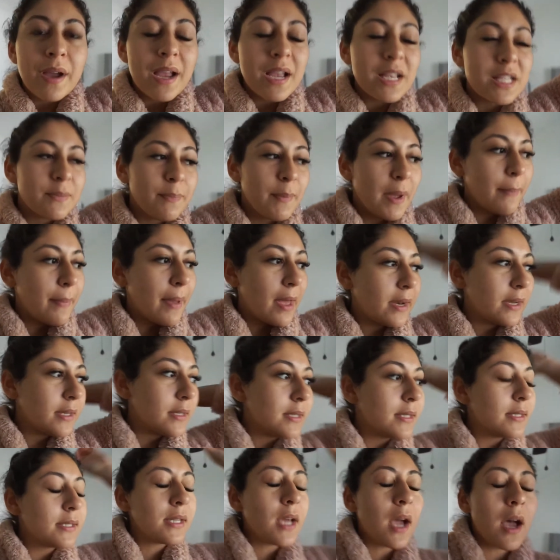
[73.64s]
My bed
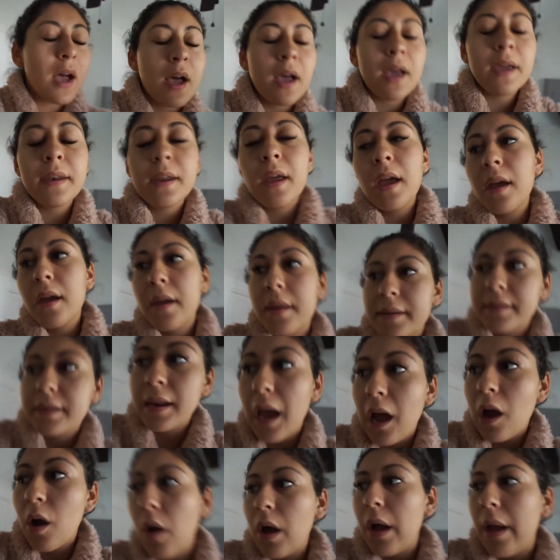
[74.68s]
is done.
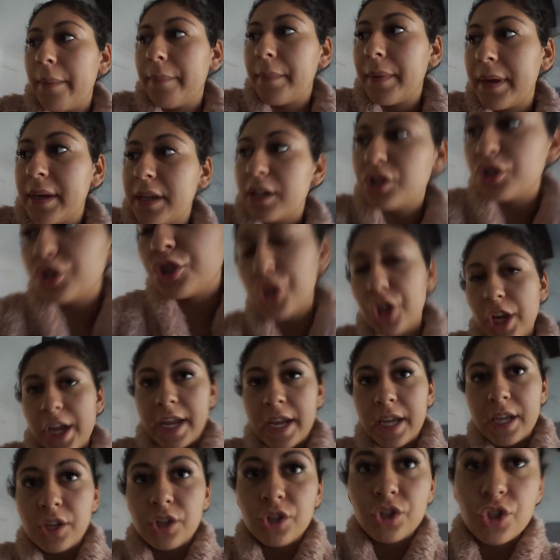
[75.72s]
Now I'm gonna
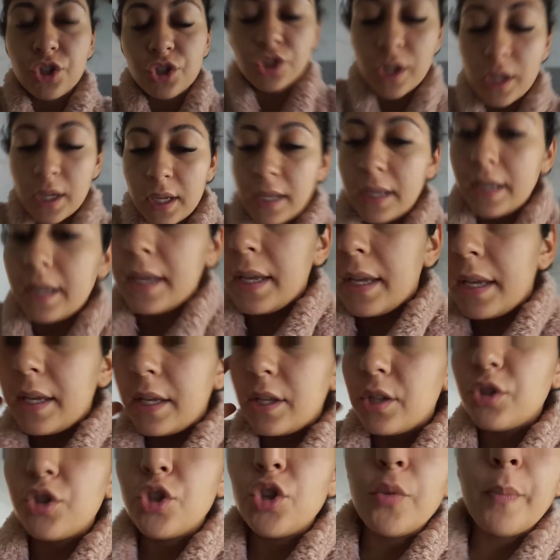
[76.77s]
change
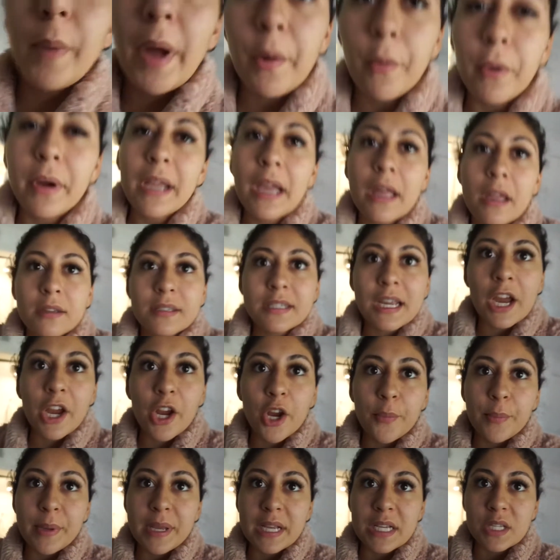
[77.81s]
into my workout
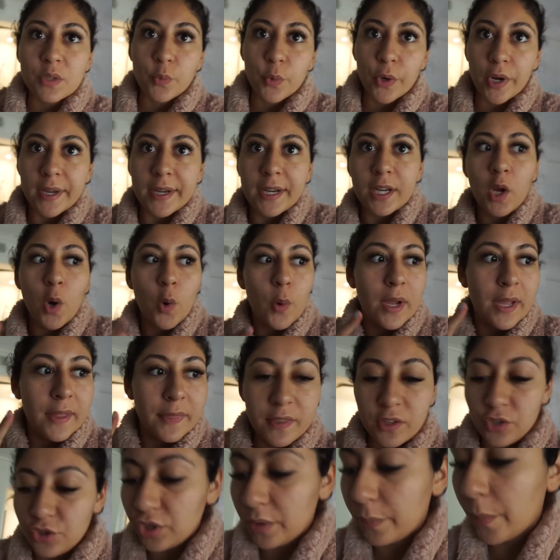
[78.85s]
attire because we're gonna go hit
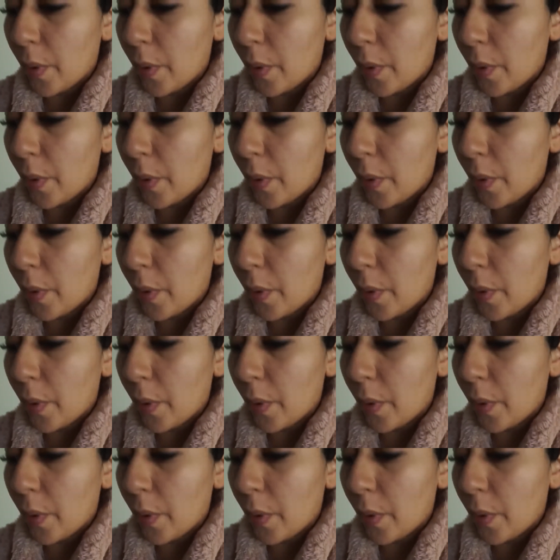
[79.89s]
the gym